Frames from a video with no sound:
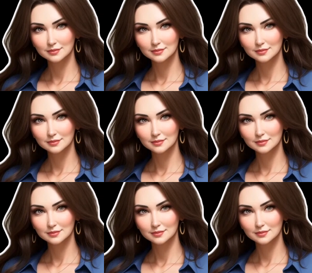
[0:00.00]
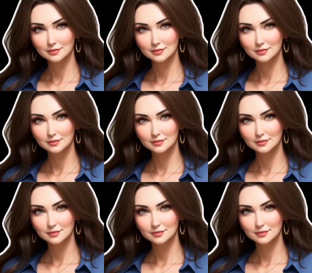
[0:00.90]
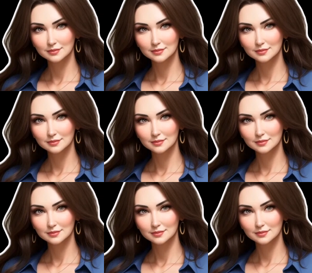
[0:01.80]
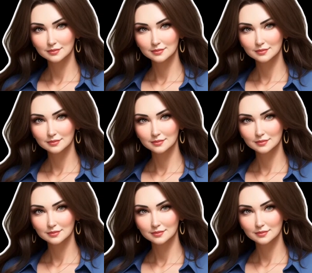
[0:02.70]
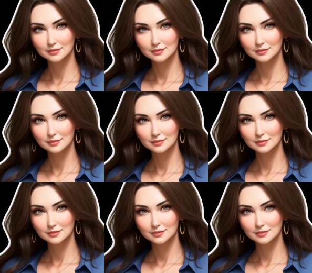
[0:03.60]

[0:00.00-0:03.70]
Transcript: The face doesn't move, so there is nothing to read.